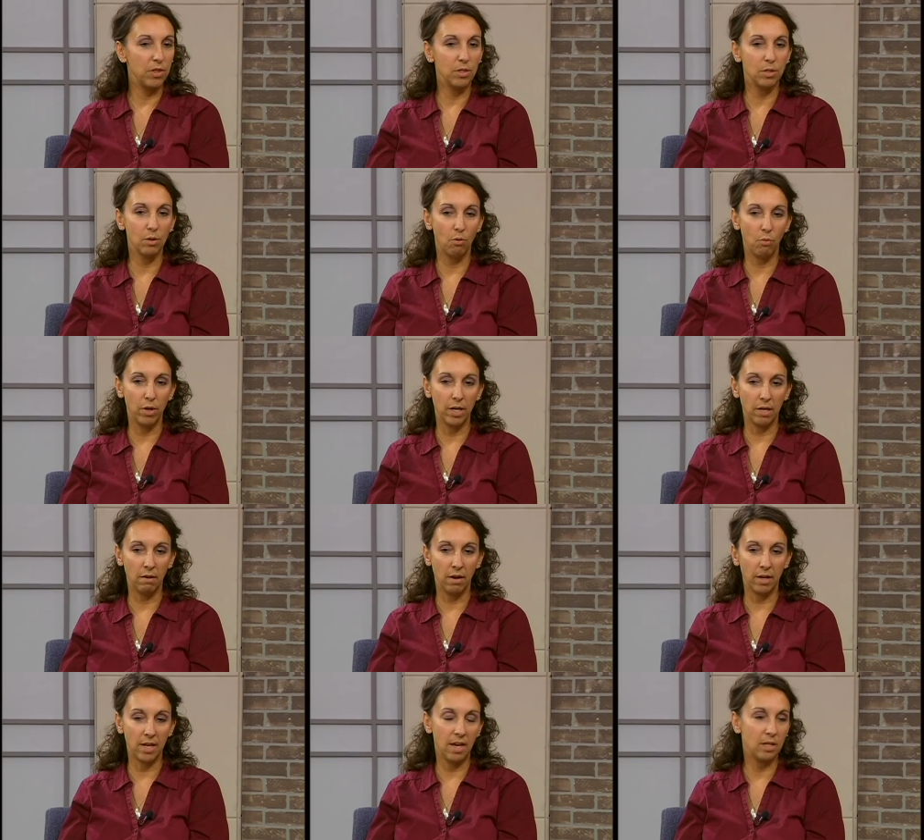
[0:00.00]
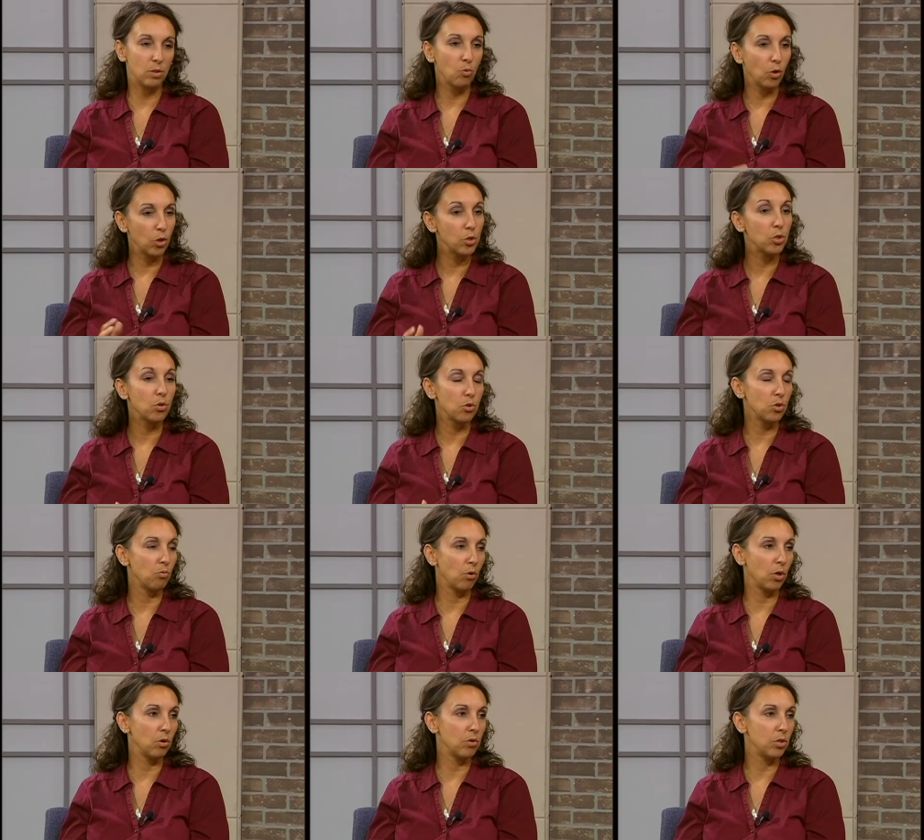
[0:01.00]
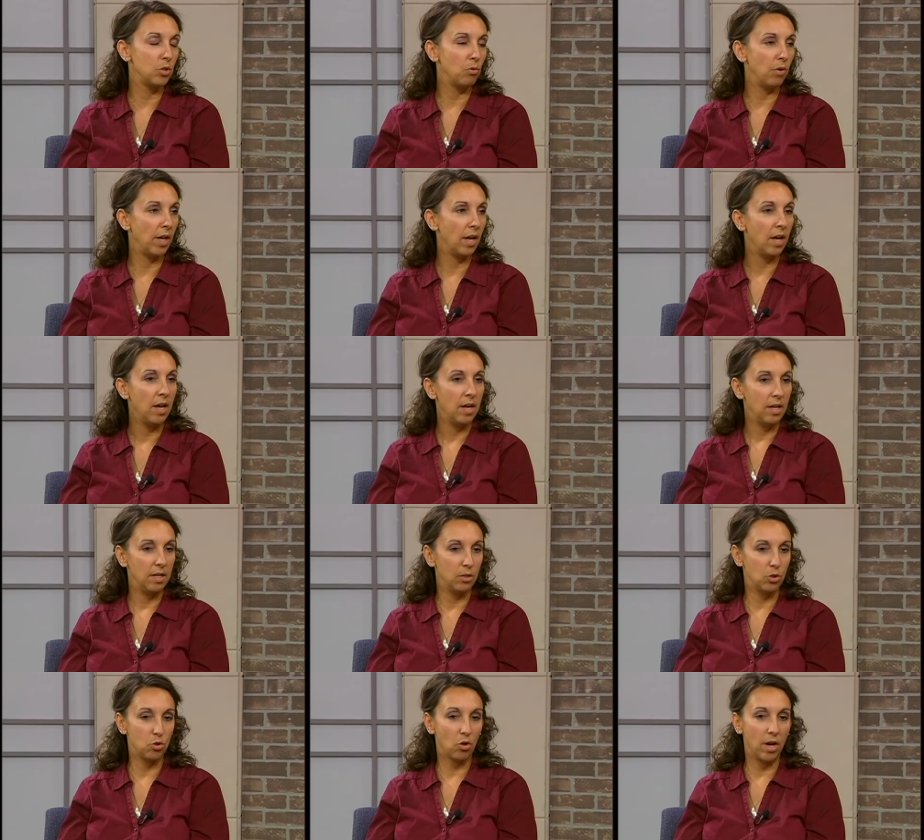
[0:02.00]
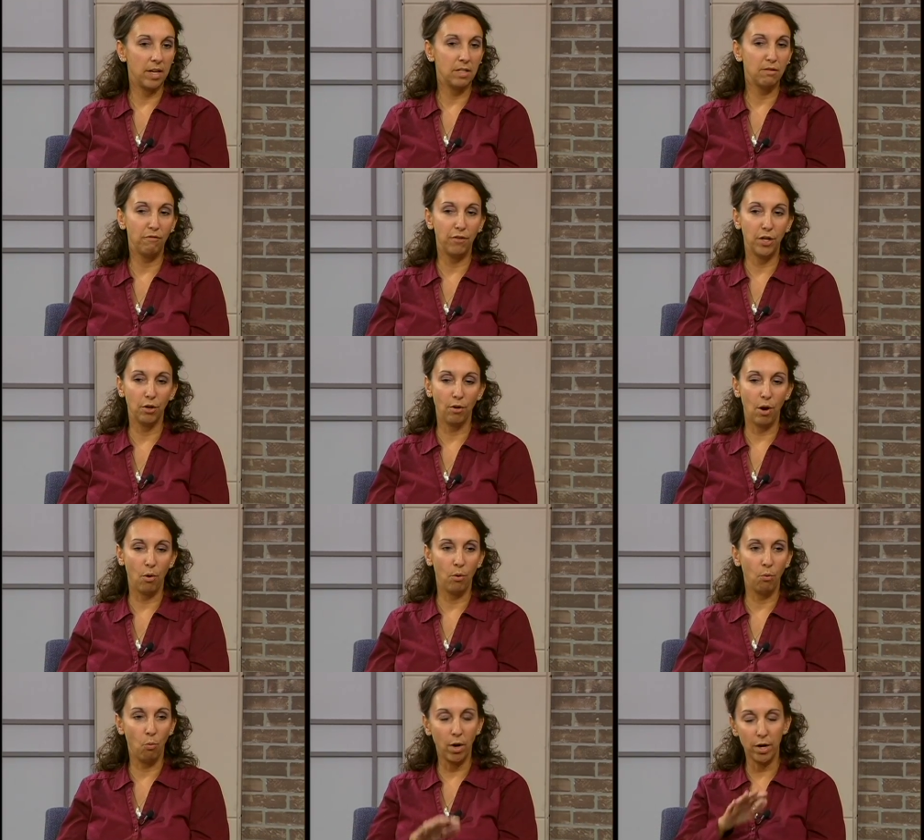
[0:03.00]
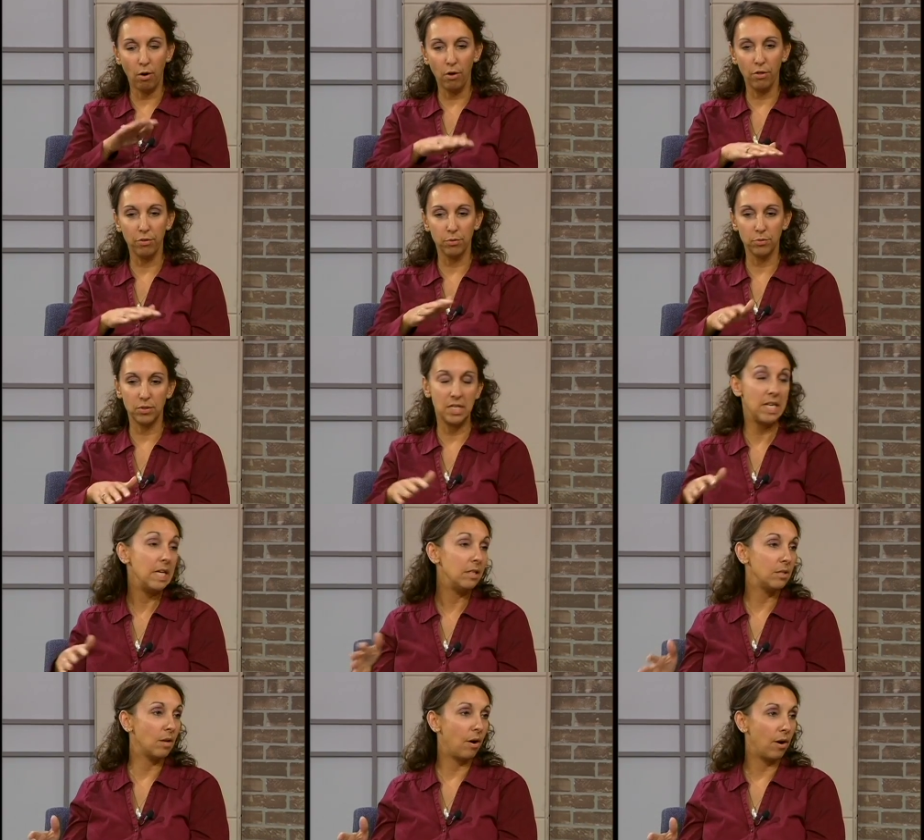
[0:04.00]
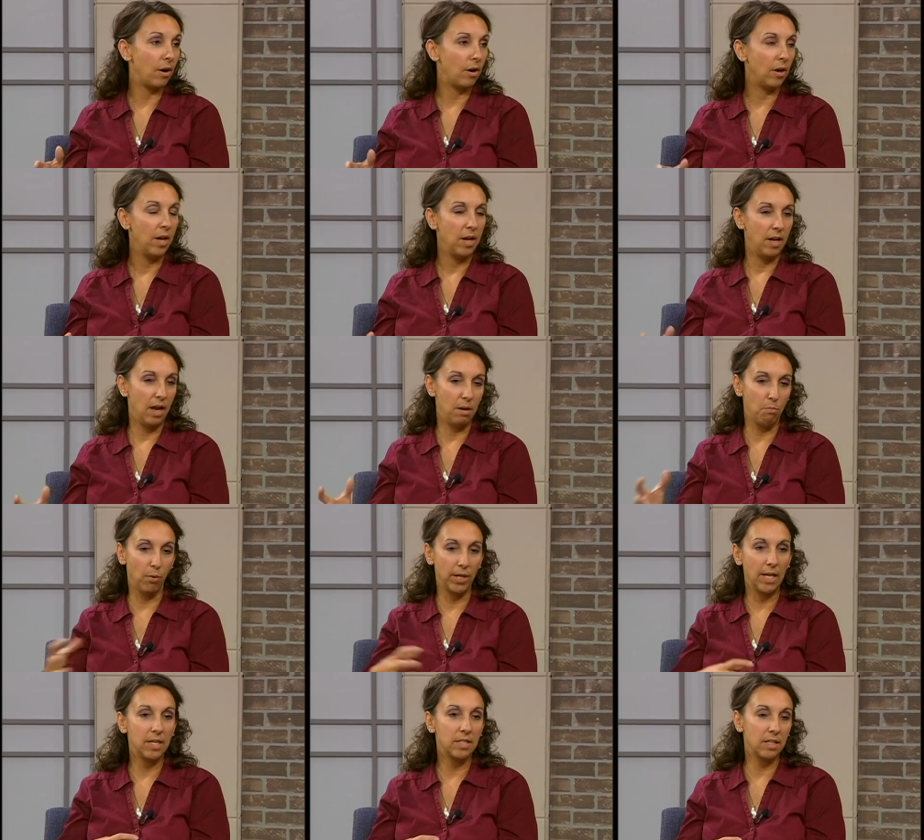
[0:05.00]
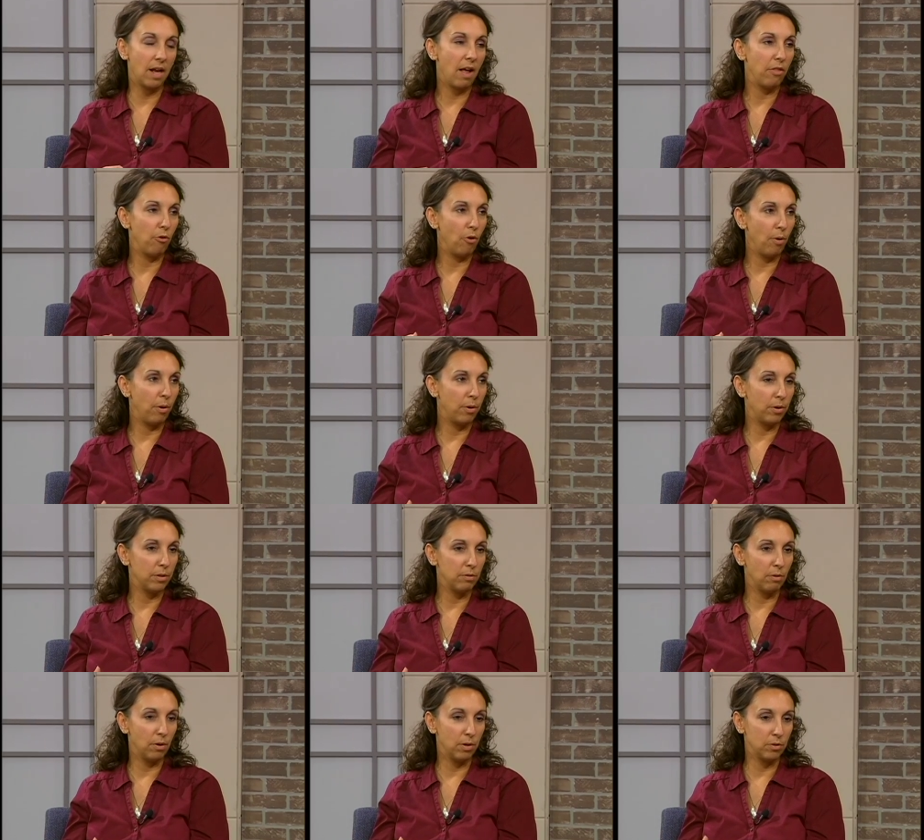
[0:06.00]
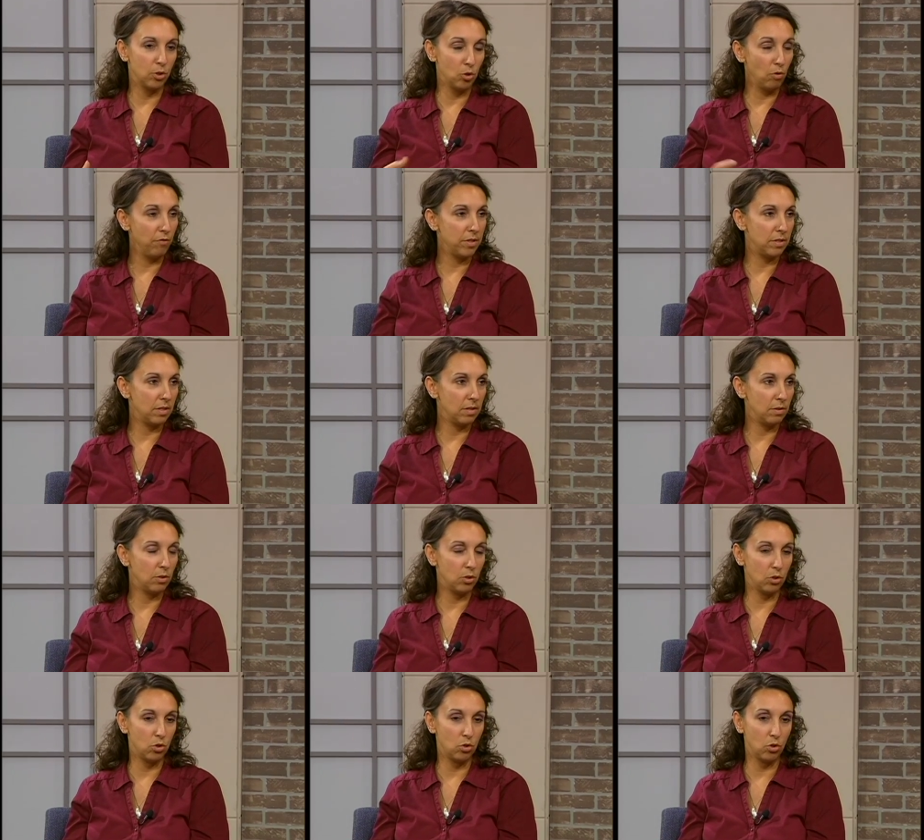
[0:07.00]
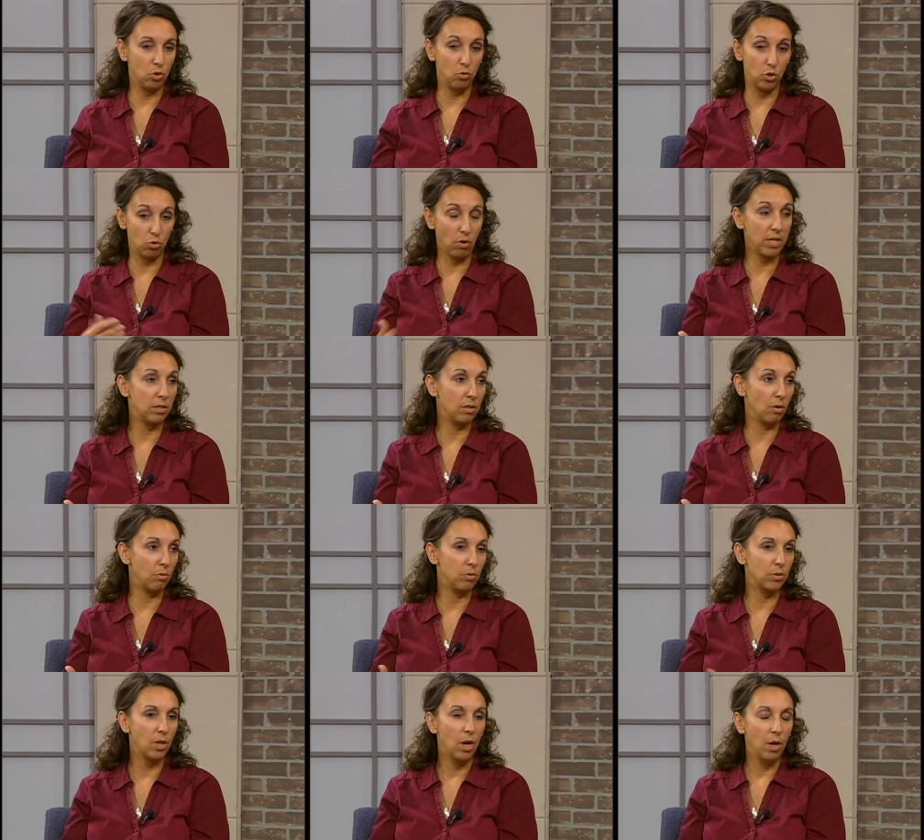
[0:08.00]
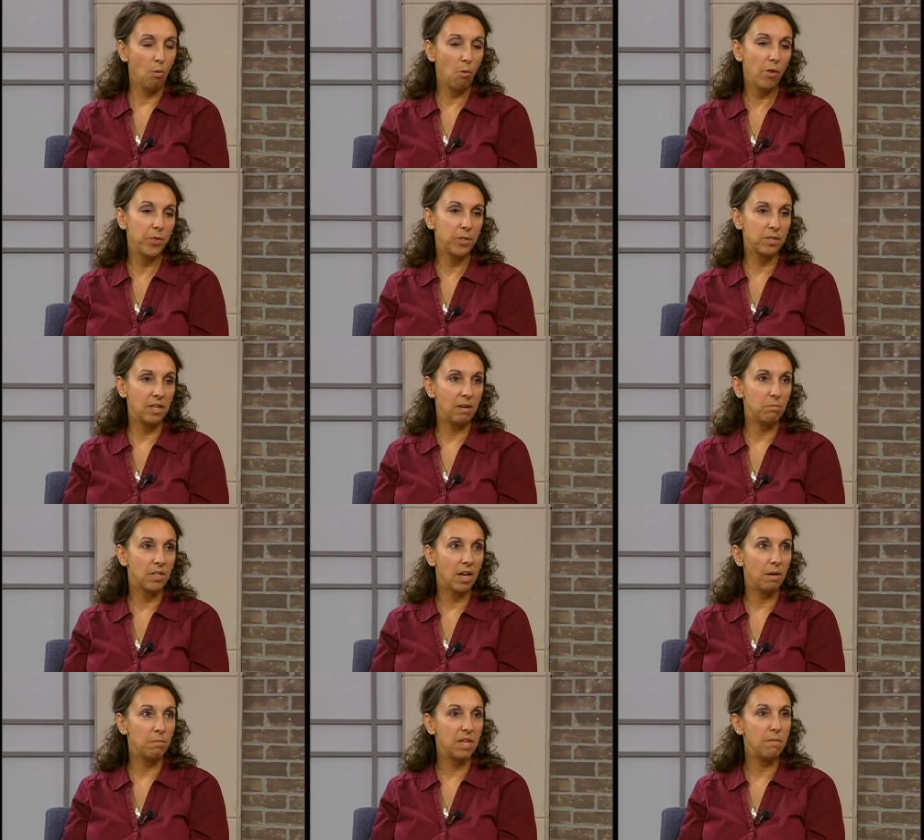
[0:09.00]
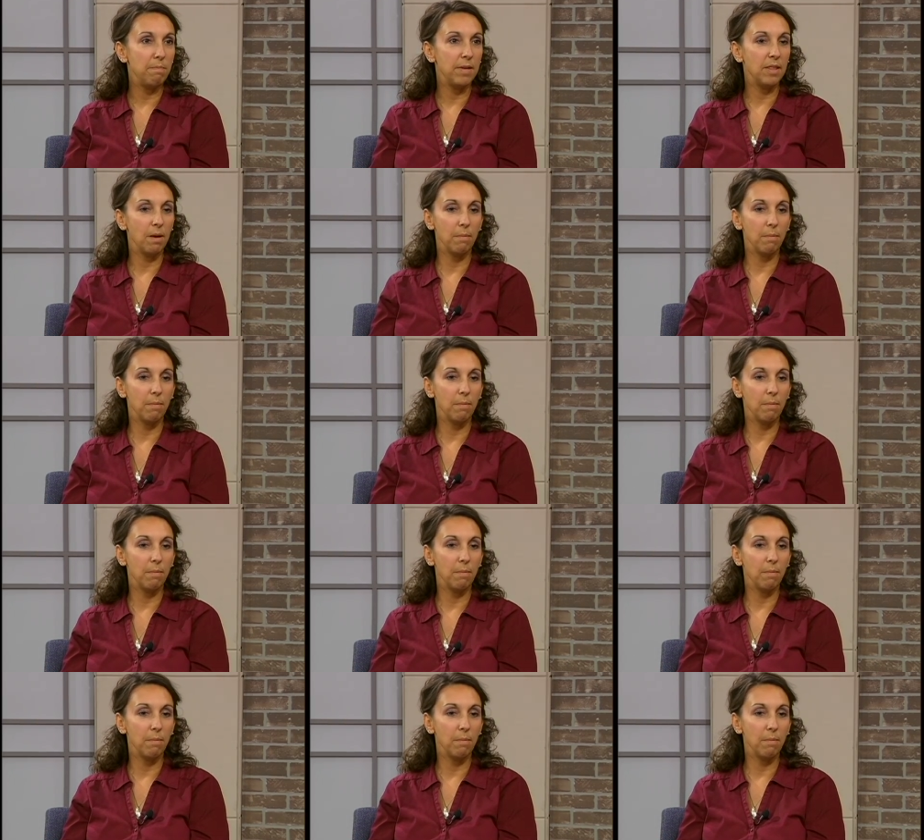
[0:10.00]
And so what a caseworker, social worker is doing is trying to figure out what all those needs are and bringing together services to address those, while at the same time keeping them